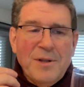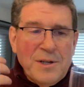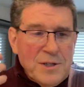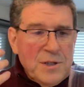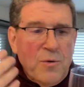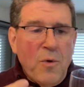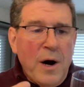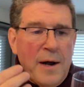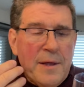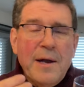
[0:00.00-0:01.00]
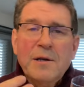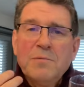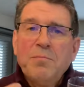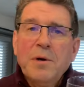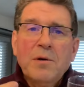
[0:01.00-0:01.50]
This is a wine that is
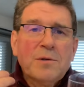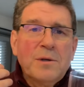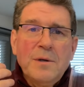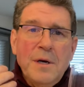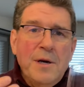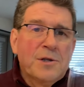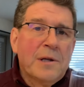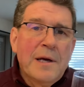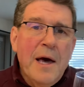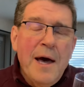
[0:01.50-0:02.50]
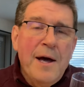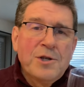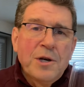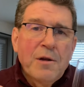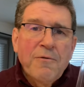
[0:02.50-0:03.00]
built to easily
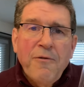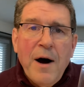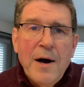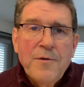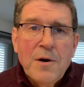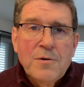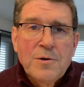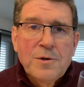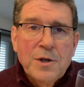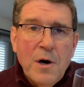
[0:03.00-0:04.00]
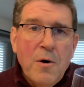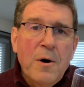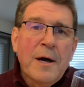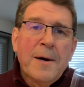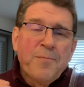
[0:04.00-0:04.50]
age another 5 years or so.
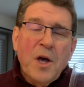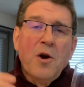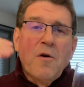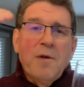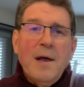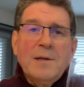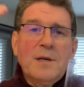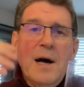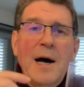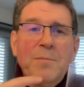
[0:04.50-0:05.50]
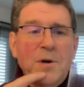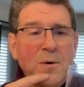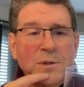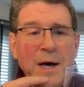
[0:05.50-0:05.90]
And over that time, no